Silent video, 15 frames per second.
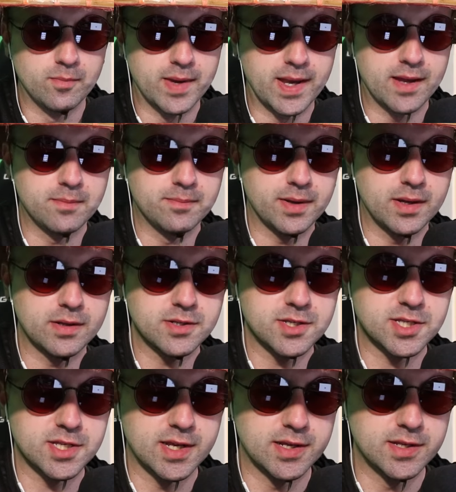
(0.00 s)
Man Bun
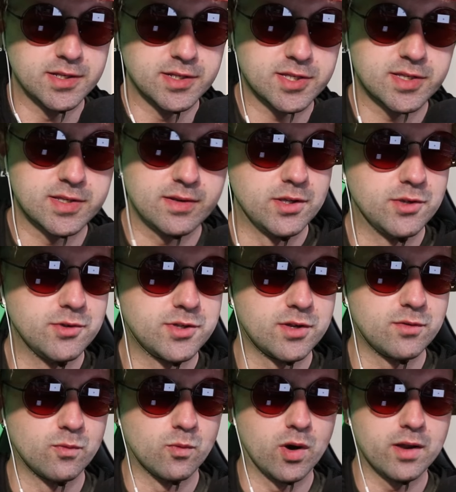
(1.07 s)
says, you
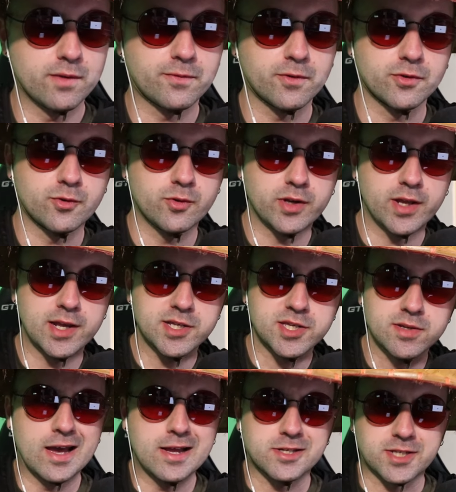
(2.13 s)
did what for 3
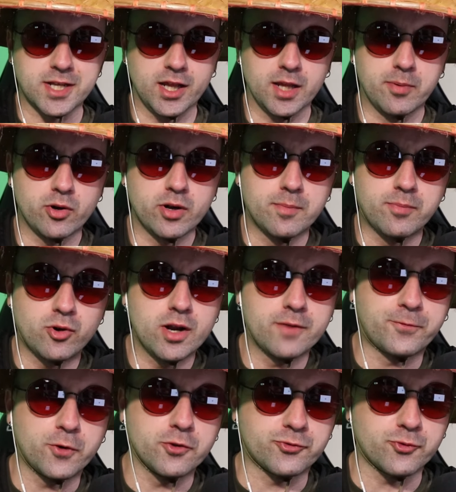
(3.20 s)
days? I teleported
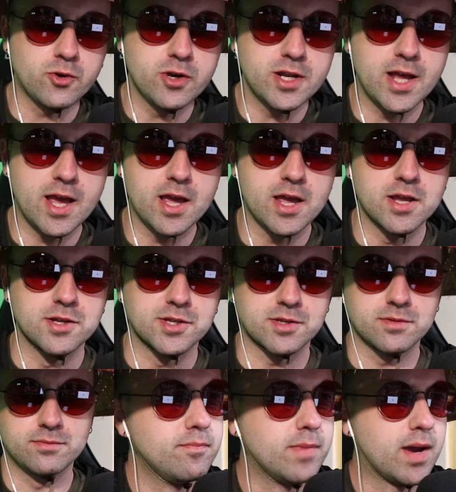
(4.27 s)
bread for 3
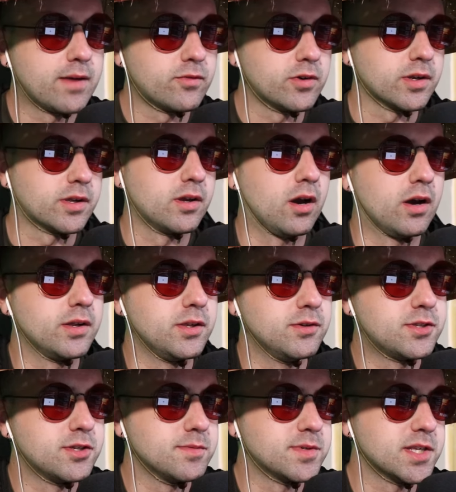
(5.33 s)
days. Maverick on
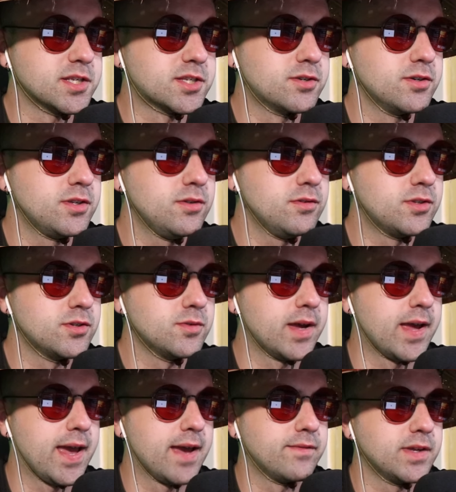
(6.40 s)
YouTube says, could you do
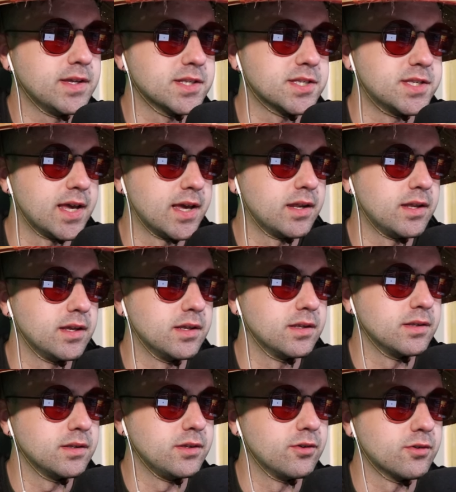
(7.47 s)
a Heavy is Dead
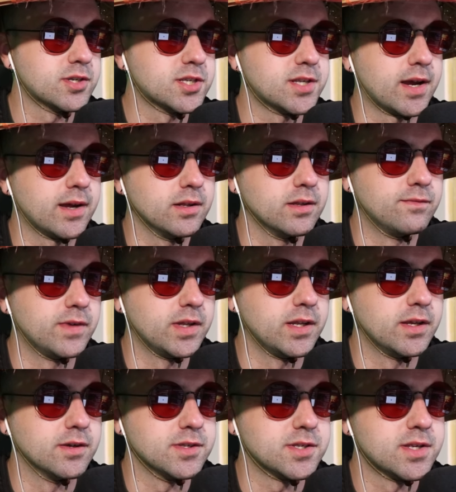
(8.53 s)
in your style of
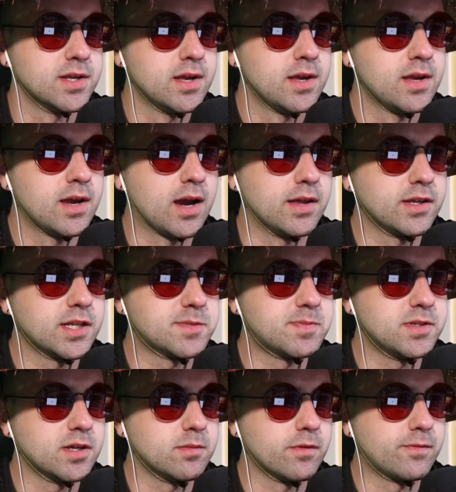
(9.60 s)
videos? I think it's
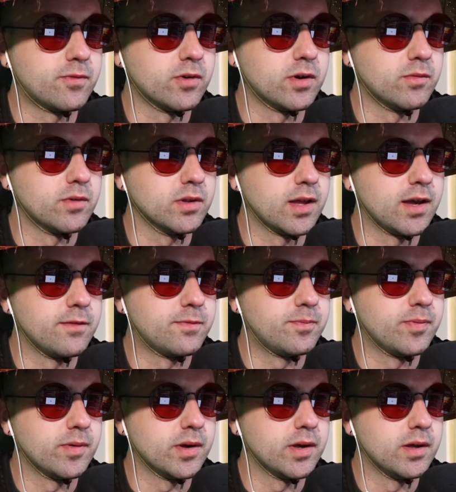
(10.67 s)
been done before in real
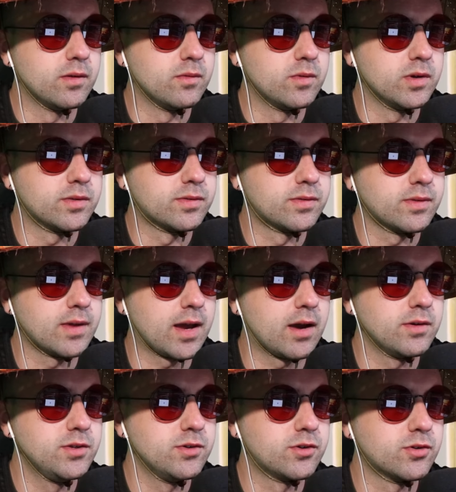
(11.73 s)
life, but with
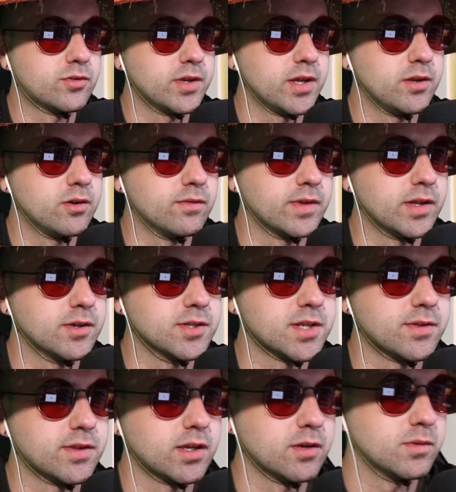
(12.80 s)
how you create your videos,
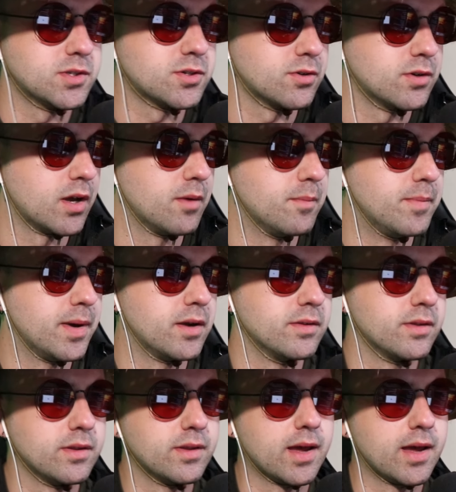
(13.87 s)
I think it would turn out better than